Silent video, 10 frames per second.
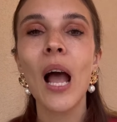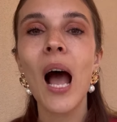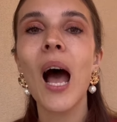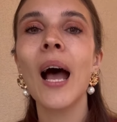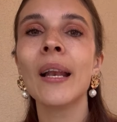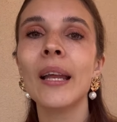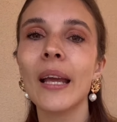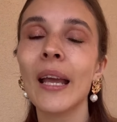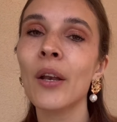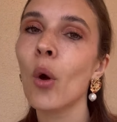And
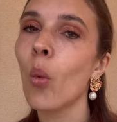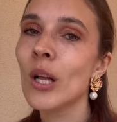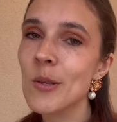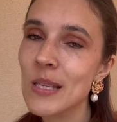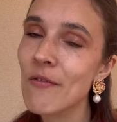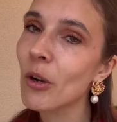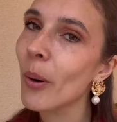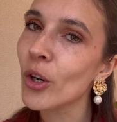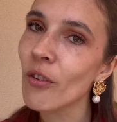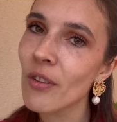in one specific
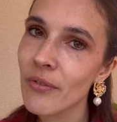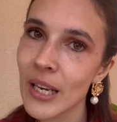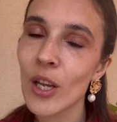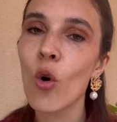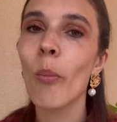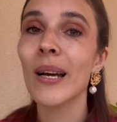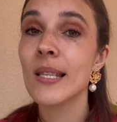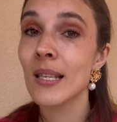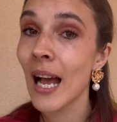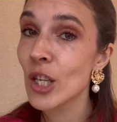part of the video by
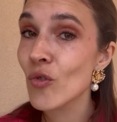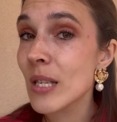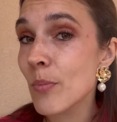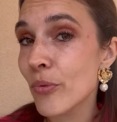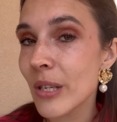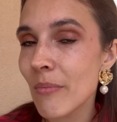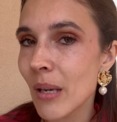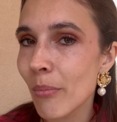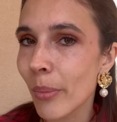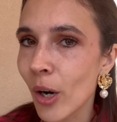Sinatra's
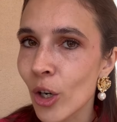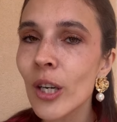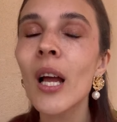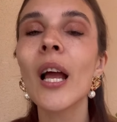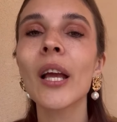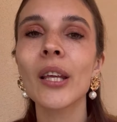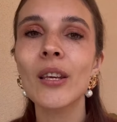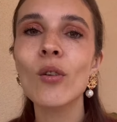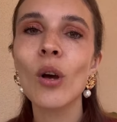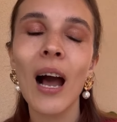Premium Bar,
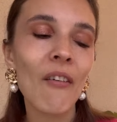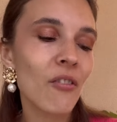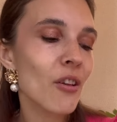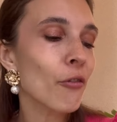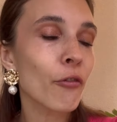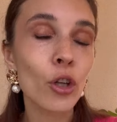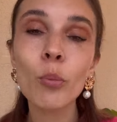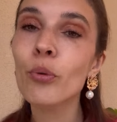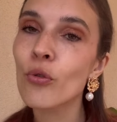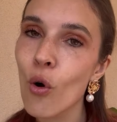you have the
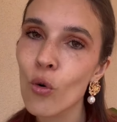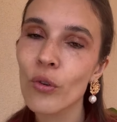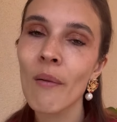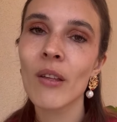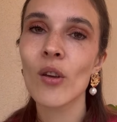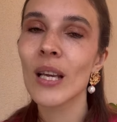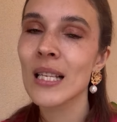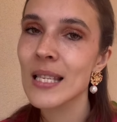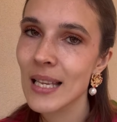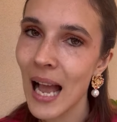full program that you
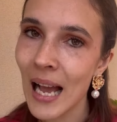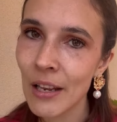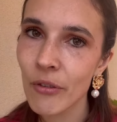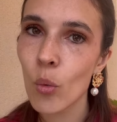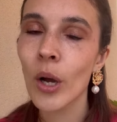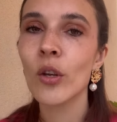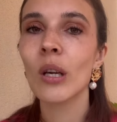can scan if you want.